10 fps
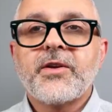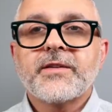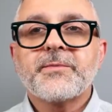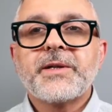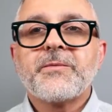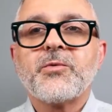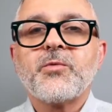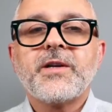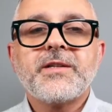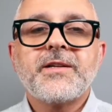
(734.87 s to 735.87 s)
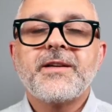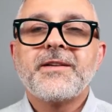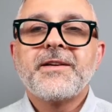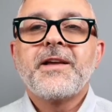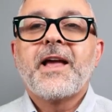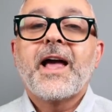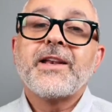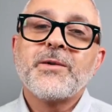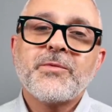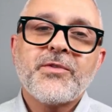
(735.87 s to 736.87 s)
you guess my number one?
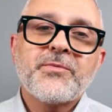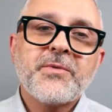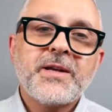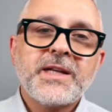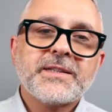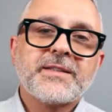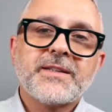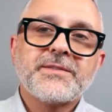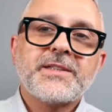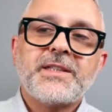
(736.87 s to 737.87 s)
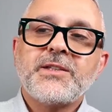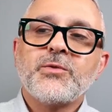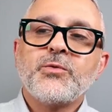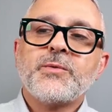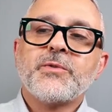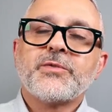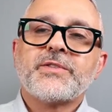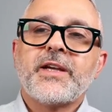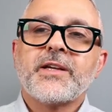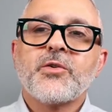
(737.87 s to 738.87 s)
At number three, it's 17 Oud
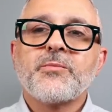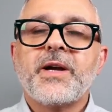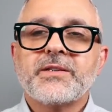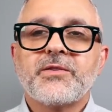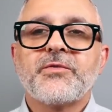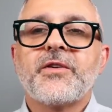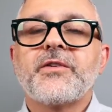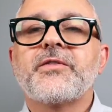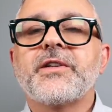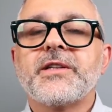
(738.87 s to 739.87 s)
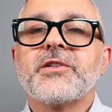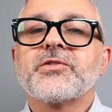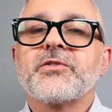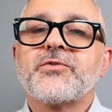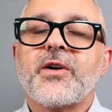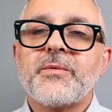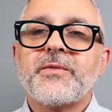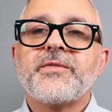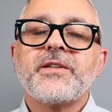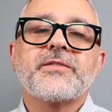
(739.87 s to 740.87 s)
Mosaic, going back to the very, very initial drop
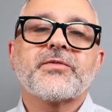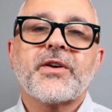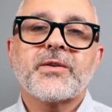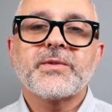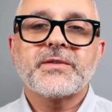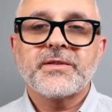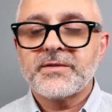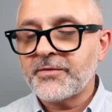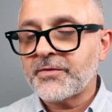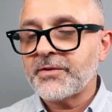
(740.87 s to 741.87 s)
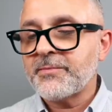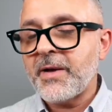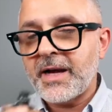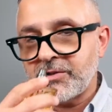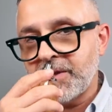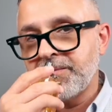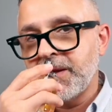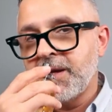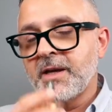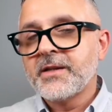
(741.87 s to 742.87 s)
of these fragrances, the first batch.
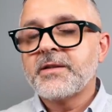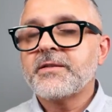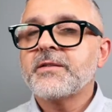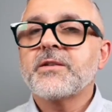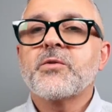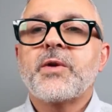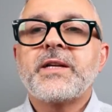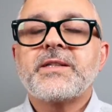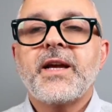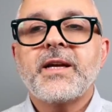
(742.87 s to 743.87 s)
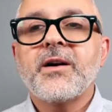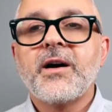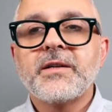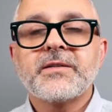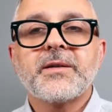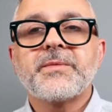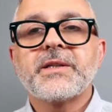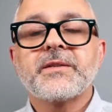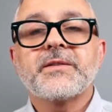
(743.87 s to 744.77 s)
This is a great take on something that